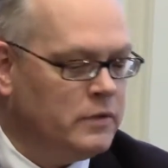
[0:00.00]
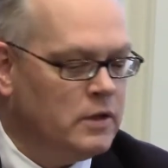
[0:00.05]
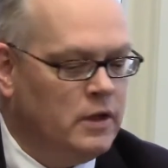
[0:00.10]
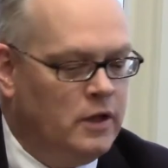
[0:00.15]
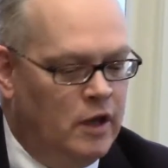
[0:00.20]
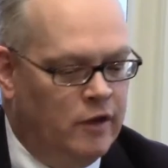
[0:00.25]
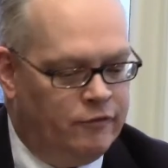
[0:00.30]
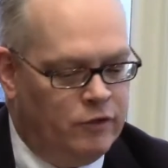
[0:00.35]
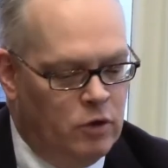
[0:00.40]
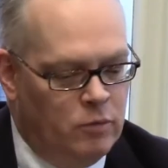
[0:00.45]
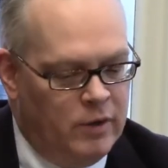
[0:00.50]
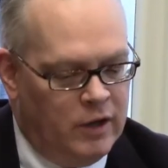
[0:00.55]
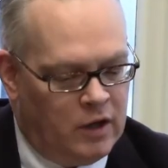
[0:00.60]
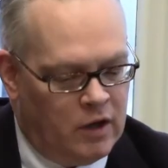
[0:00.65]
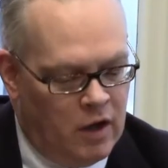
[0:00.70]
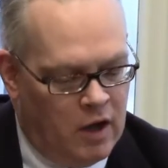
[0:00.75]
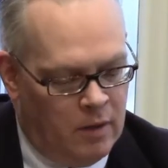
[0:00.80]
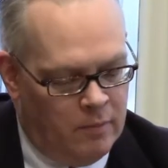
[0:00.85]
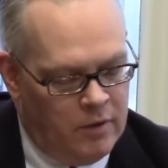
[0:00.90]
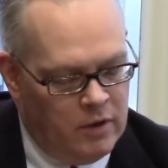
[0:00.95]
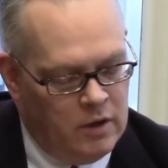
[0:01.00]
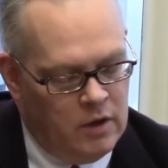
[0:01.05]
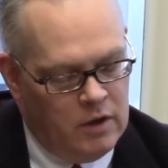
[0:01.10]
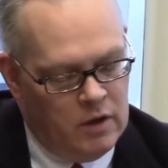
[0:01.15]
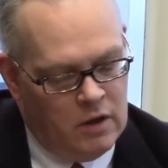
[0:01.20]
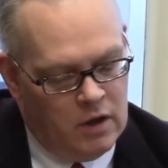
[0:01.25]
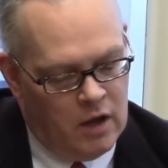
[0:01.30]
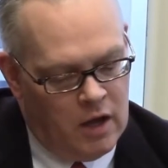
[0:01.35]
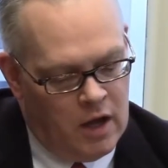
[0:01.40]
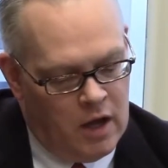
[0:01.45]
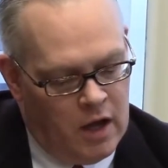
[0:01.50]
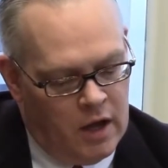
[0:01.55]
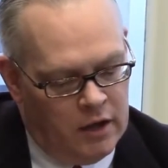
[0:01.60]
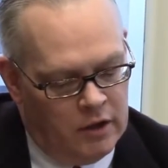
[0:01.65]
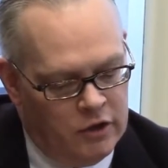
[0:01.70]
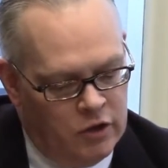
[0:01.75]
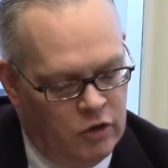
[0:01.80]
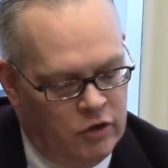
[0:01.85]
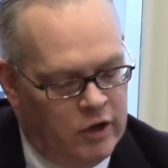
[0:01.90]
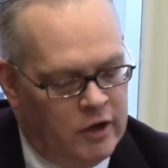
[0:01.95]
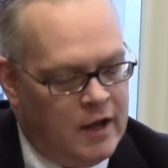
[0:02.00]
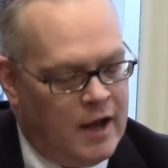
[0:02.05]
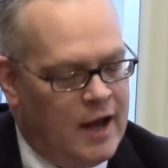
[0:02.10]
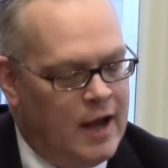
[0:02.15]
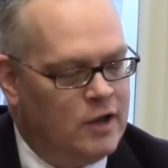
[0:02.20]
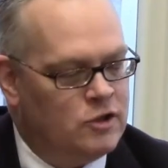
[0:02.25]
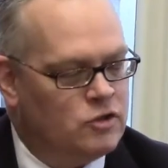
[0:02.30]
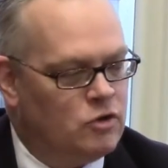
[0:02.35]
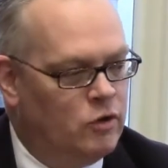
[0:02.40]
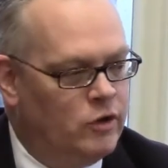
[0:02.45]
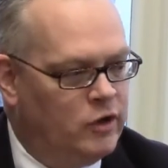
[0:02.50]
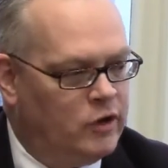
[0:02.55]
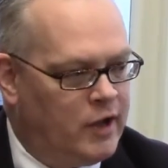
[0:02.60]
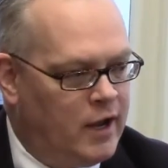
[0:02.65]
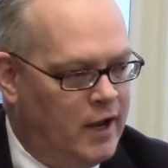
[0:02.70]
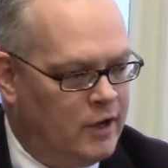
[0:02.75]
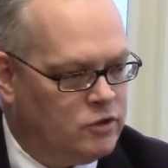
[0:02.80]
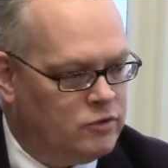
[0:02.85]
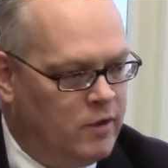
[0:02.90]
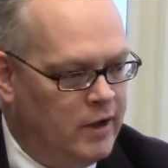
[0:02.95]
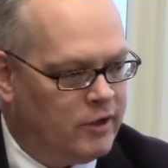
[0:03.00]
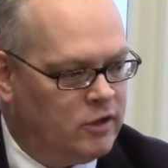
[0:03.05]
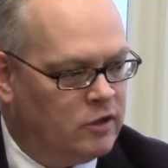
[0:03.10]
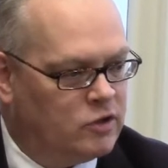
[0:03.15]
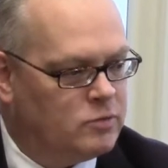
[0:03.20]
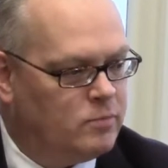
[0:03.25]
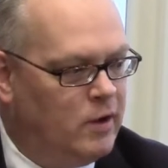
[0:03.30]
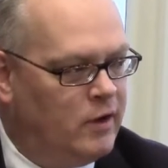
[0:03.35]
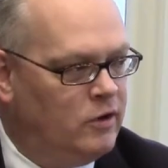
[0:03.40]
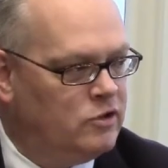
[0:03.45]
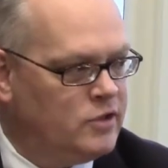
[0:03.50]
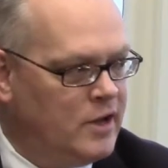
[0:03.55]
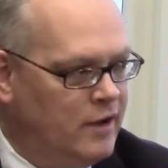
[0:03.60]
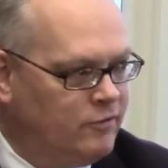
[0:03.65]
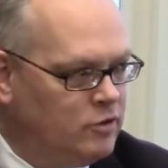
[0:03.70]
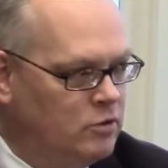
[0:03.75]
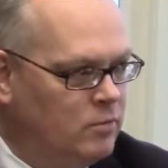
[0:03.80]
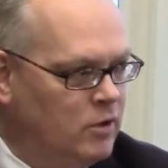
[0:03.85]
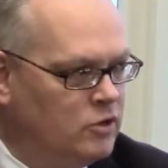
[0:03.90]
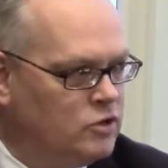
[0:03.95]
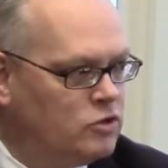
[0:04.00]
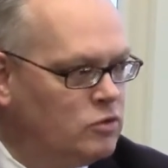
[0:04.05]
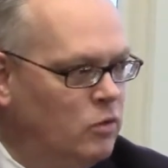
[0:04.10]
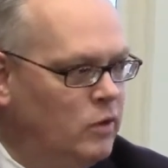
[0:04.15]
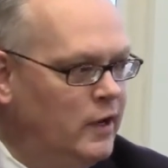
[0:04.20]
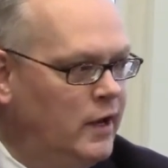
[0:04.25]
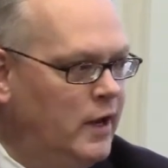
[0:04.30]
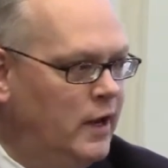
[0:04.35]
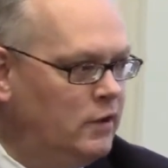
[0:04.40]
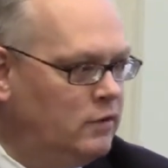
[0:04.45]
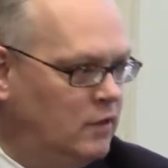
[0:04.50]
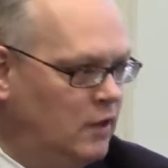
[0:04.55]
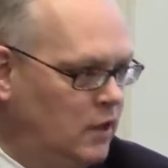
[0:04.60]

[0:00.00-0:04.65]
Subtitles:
If you become unionized or your contract expires after March 28th,